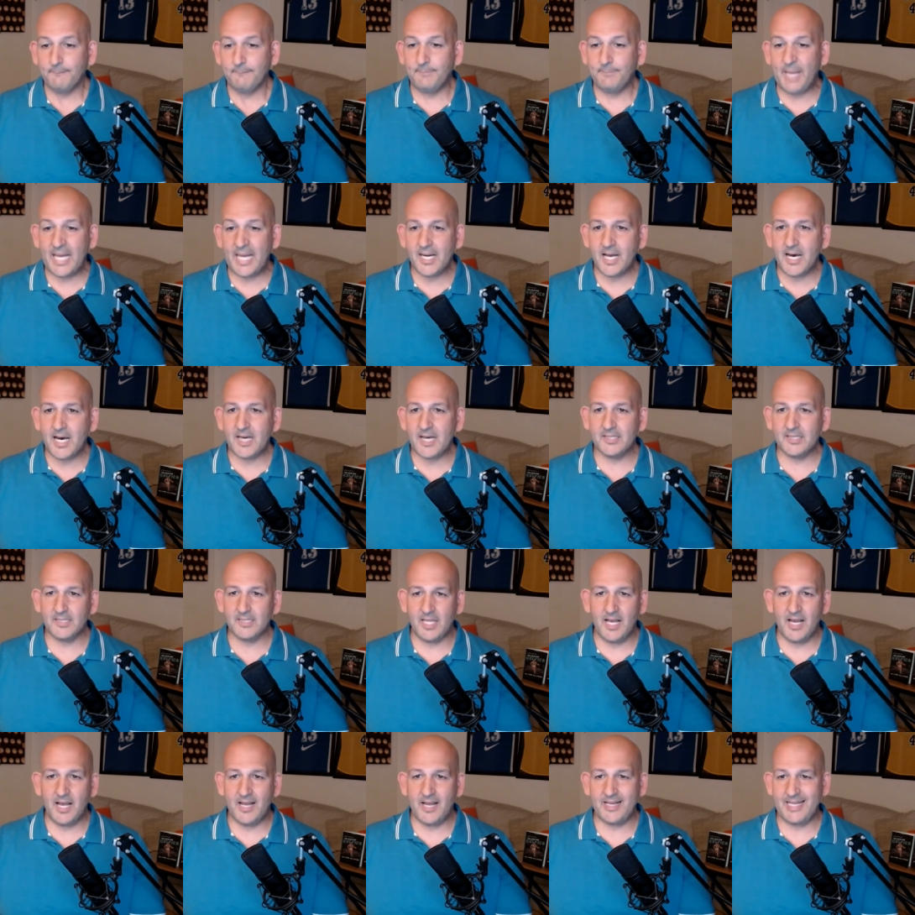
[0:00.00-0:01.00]

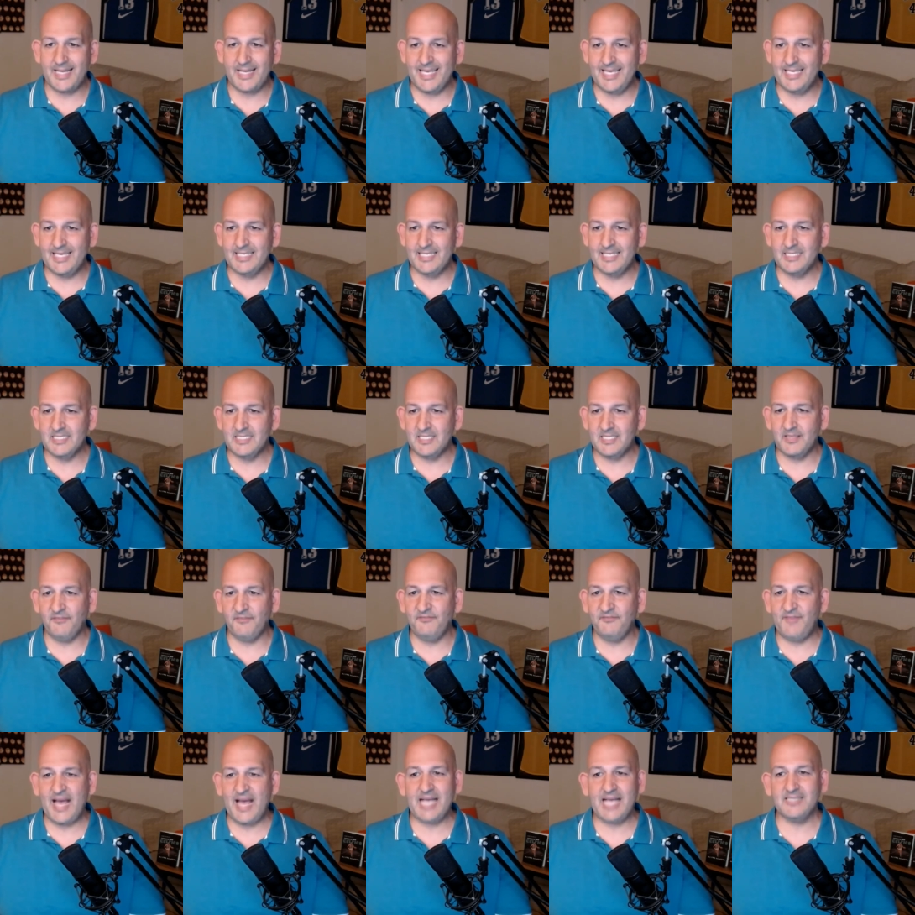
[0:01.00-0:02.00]
BetOnline is the
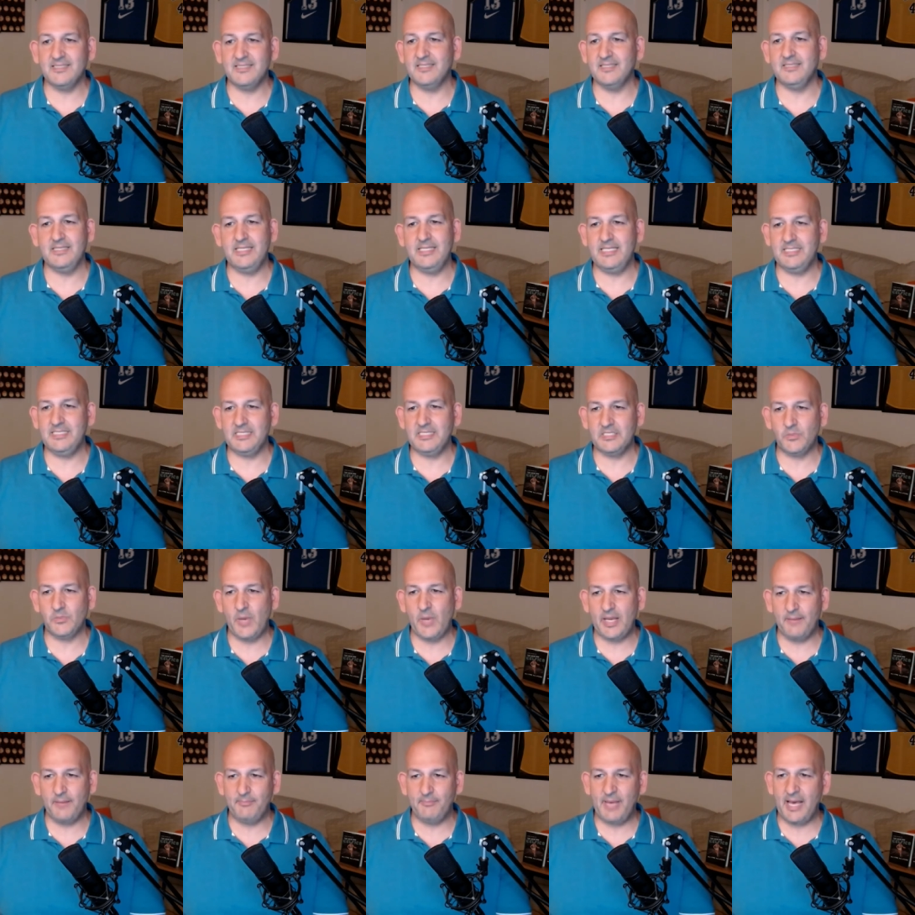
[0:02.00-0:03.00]
fastest and easiest
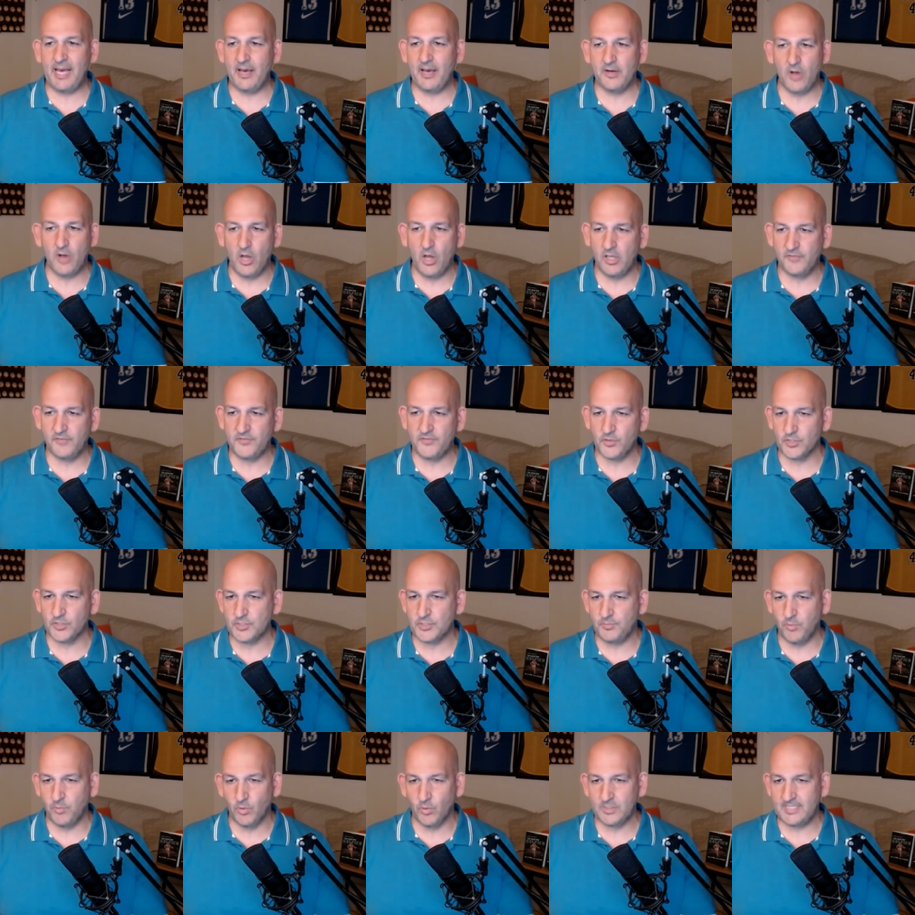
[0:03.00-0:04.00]
way to bet on all of your
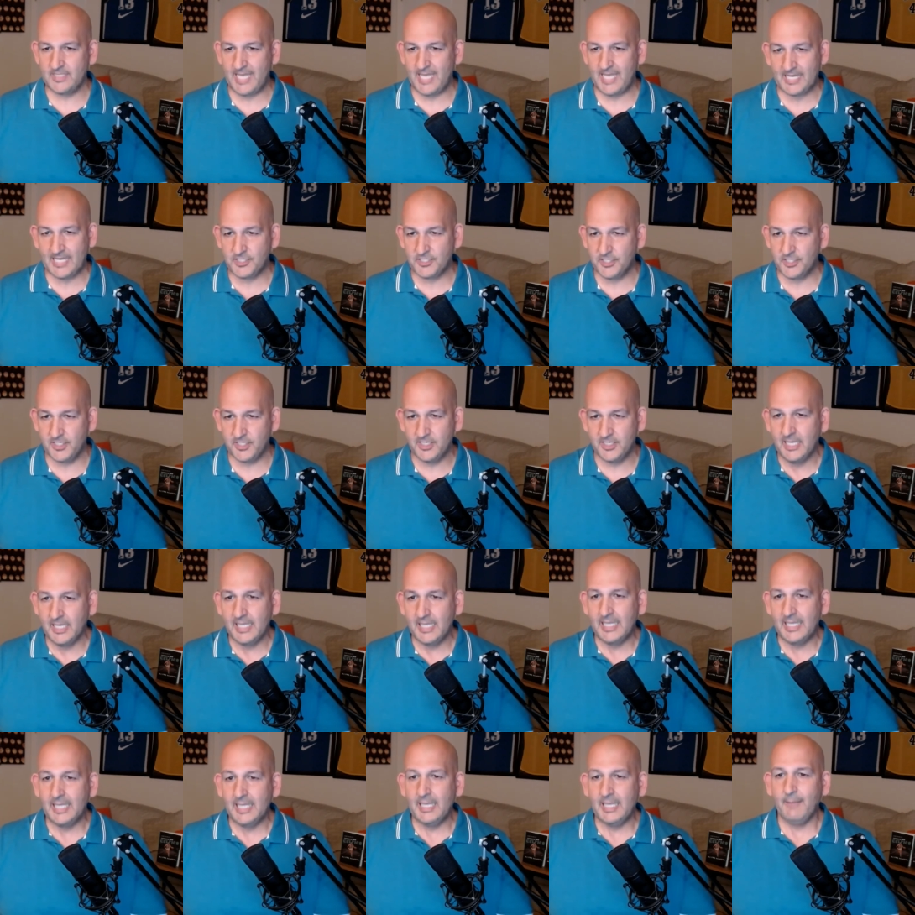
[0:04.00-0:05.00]
sports action.
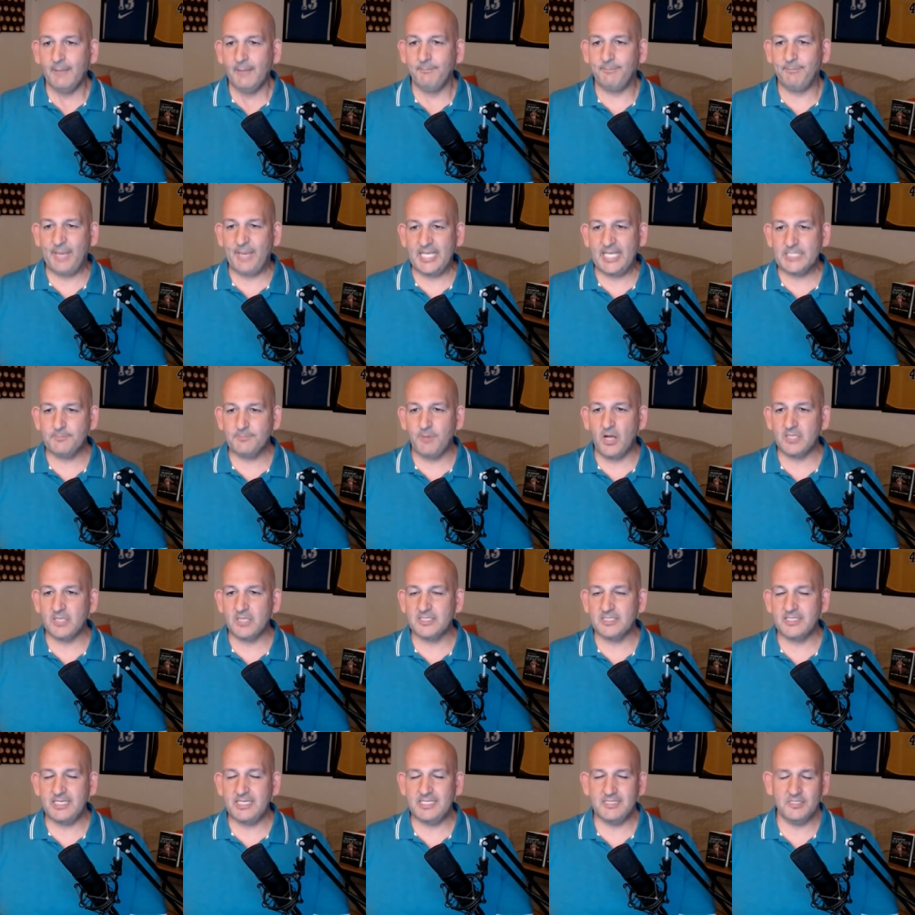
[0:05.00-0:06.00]

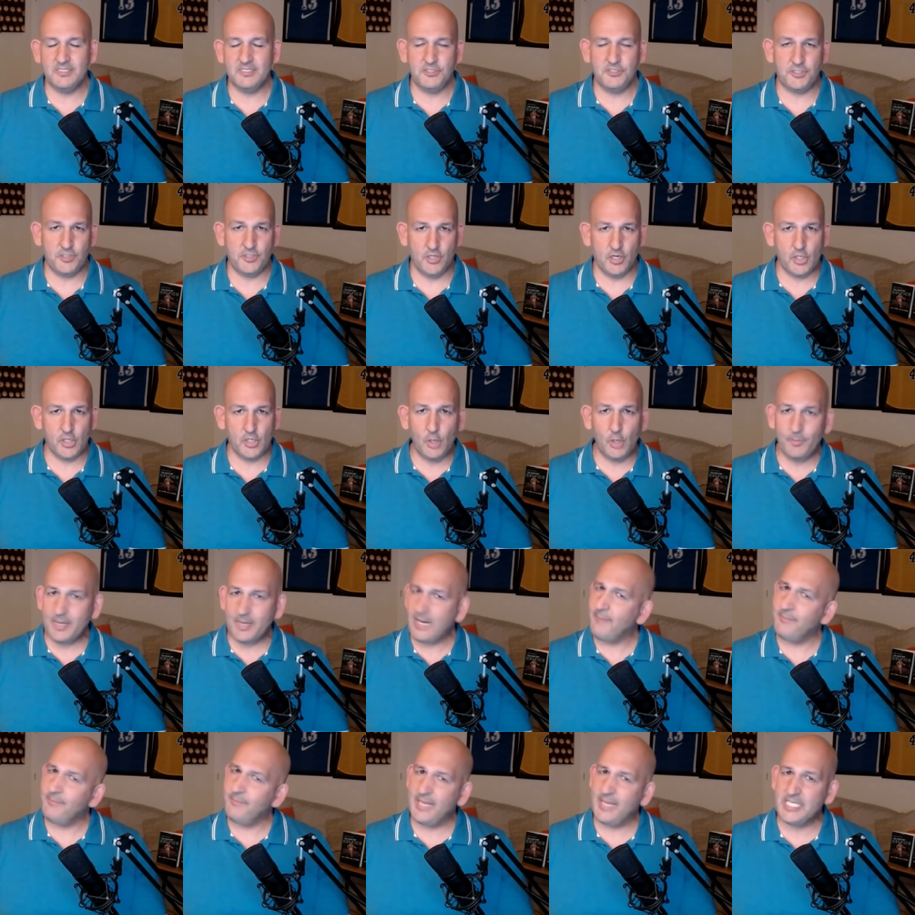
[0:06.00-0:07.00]
Baseball season, sure, go
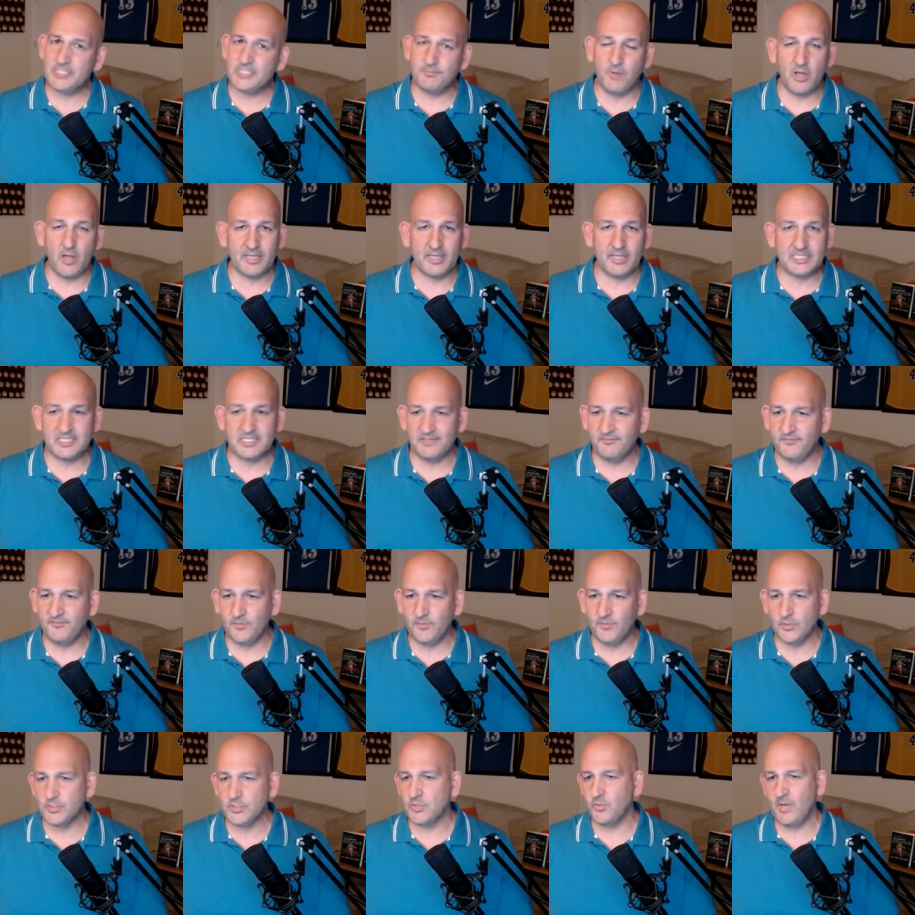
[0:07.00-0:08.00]
bet on baseball. It's in
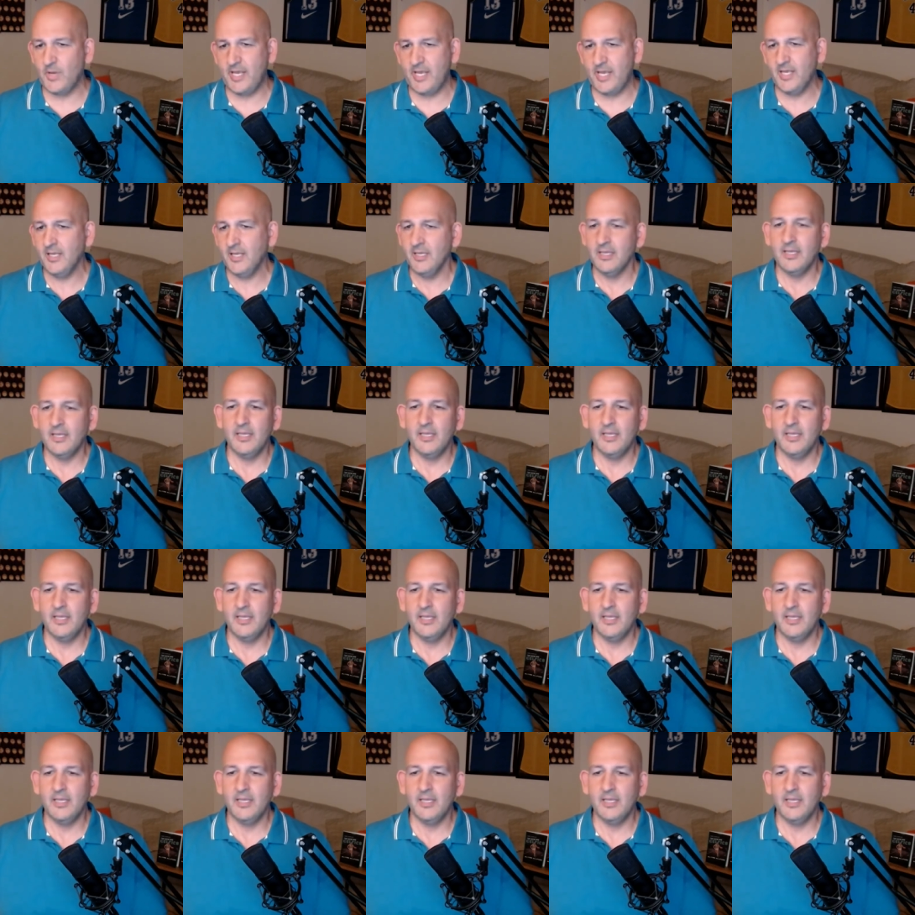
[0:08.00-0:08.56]
full swing.